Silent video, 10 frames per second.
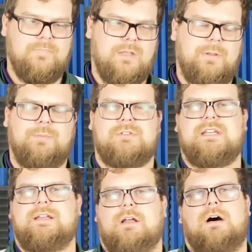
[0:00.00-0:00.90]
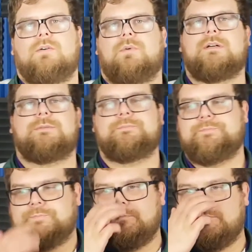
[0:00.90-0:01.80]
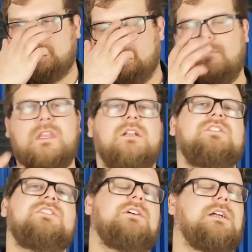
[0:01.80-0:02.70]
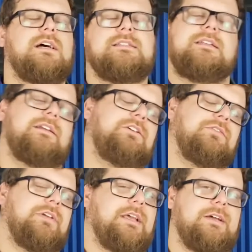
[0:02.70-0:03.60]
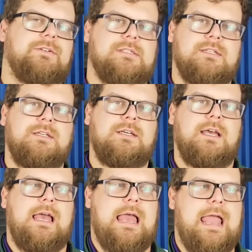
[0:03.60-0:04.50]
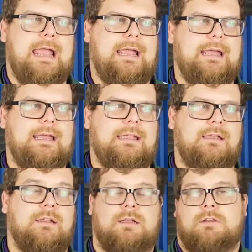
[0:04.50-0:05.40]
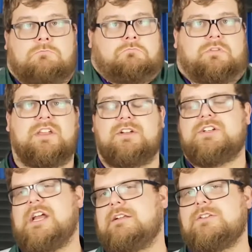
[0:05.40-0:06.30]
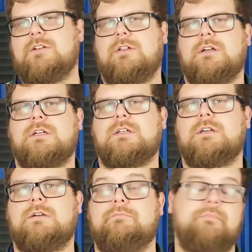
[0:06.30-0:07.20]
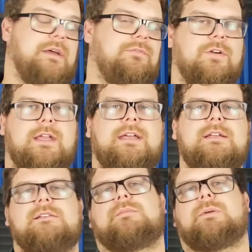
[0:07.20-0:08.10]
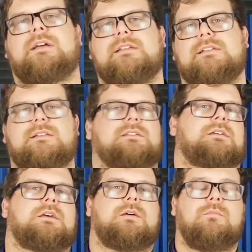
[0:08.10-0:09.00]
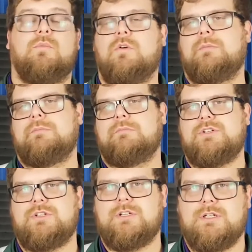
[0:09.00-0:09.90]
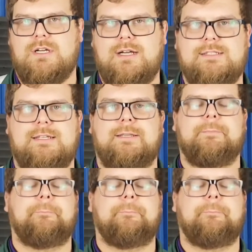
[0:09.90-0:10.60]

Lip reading: People are saying, oh, well, just start cussing in your videos, and then your channel's no longer meant for kids because it's more mature content.